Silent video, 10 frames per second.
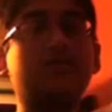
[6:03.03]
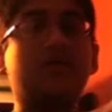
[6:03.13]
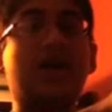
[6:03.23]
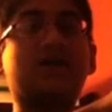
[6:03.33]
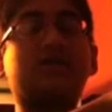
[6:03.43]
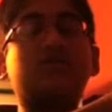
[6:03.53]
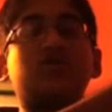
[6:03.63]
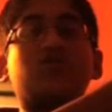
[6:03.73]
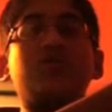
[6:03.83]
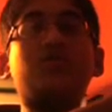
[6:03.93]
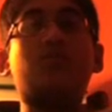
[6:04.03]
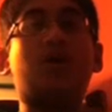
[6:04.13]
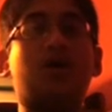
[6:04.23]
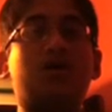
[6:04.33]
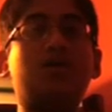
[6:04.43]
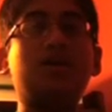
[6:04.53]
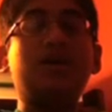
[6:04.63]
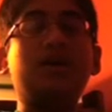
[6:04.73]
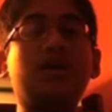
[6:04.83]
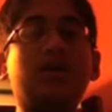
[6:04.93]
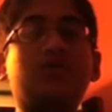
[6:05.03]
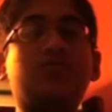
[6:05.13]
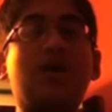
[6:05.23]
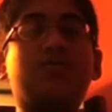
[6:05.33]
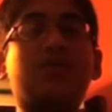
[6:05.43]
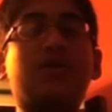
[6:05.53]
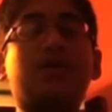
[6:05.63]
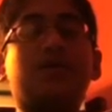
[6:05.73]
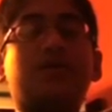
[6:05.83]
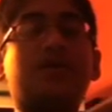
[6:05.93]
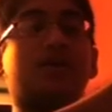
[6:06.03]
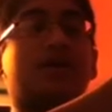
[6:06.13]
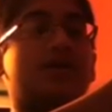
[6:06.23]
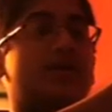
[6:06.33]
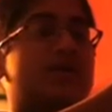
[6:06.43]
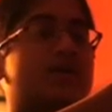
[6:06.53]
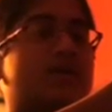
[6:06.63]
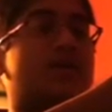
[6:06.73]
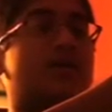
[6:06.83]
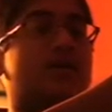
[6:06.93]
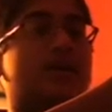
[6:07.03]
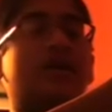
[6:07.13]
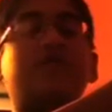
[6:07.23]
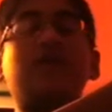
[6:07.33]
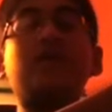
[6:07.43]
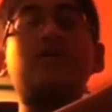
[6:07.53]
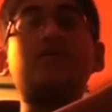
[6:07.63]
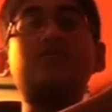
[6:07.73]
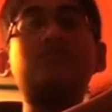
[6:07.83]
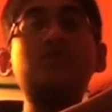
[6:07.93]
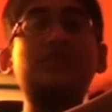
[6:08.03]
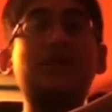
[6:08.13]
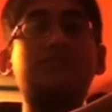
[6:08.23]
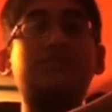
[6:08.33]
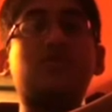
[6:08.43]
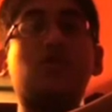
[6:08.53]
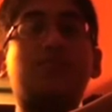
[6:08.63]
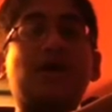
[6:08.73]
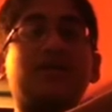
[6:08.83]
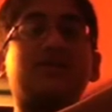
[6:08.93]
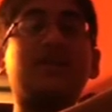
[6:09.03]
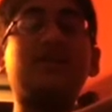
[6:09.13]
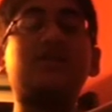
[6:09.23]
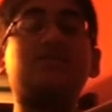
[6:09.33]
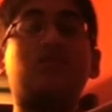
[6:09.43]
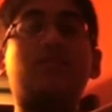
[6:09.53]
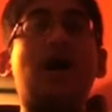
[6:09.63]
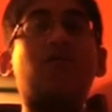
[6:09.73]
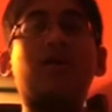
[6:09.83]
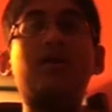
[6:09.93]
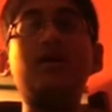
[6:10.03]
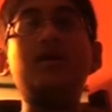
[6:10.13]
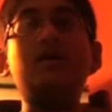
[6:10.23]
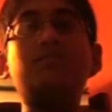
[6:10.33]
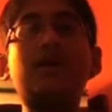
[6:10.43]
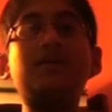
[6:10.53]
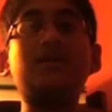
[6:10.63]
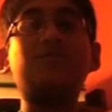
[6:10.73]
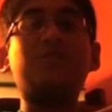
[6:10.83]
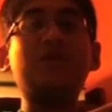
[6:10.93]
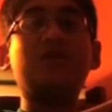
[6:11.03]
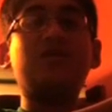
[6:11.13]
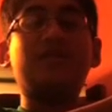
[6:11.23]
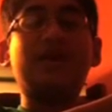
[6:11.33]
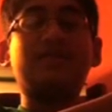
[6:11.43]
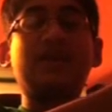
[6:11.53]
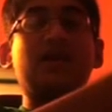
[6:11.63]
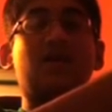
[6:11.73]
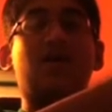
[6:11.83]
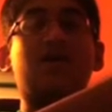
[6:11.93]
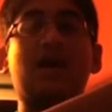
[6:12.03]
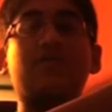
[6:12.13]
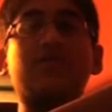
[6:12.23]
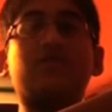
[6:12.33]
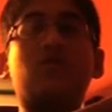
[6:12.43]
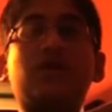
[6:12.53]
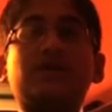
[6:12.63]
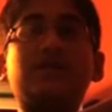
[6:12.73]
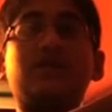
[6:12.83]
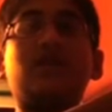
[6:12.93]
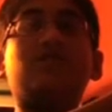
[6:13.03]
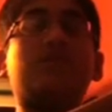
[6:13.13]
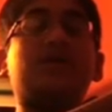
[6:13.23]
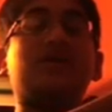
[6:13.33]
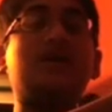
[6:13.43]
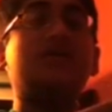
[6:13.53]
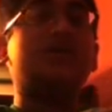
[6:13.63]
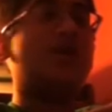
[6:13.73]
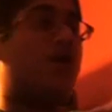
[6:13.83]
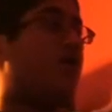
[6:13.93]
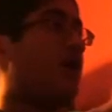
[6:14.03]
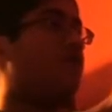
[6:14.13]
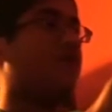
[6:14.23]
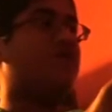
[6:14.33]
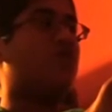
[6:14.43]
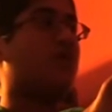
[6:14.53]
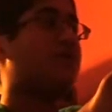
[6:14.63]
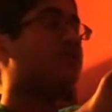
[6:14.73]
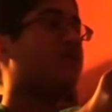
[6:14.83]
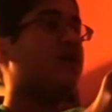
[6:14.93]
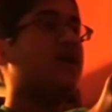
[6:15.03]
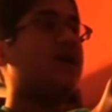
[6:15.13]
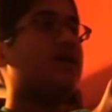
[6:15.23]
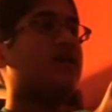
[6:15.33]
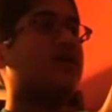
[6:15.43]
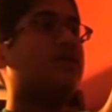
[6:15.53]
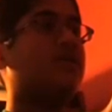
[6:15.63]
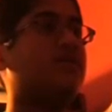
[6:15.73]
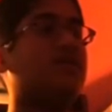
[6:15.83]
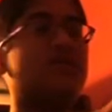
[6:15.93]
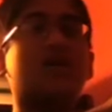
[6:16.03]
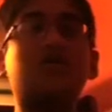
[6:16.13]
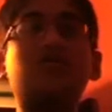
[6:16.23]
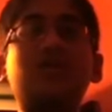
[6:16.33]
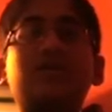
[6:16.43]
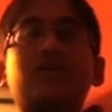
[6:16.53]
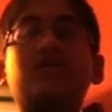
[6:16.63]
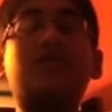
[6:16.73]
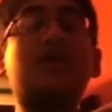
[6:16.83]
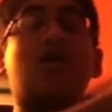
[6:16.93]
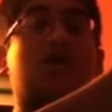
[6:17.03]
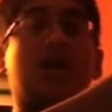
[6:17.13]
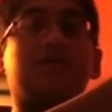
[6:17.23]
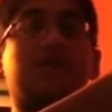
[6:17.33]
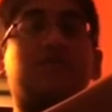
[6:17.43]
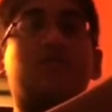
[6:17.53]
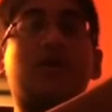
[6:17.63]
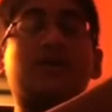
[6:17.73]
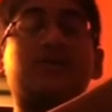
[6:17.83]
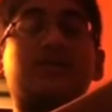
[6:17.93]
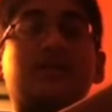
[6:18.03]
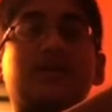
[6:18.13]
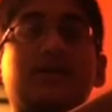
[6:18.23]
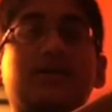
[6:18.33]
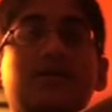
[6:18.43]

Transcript: in fact destroying the wall and rather giving Muslims or Palestinians more power, making them feel that they are having a voice in the government, they are having a voice in the country, and they are having a voice.